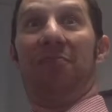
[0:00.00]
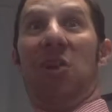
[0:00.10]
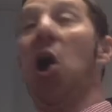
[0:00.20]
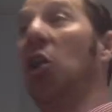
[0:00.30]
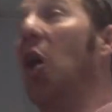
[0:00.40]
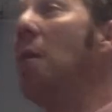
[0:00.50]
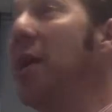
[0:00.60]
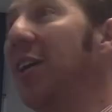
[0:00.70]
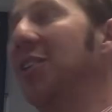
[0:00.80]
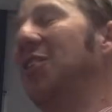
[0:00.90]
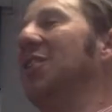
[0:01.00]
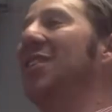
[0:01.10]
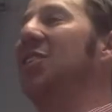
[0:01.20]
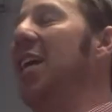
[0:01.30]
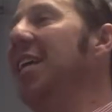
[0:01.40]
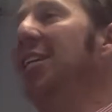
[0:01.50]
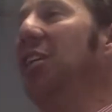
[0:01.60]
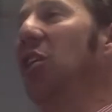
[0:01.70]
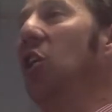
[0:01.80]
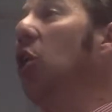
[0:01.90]
our lawmakers here in the state
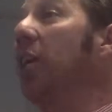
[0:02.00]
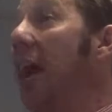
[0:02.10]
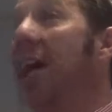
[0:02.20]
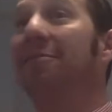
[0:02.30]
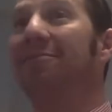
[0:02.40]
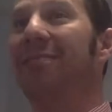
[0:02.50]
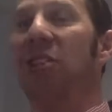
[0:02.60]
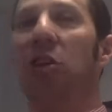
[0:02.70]
could look at in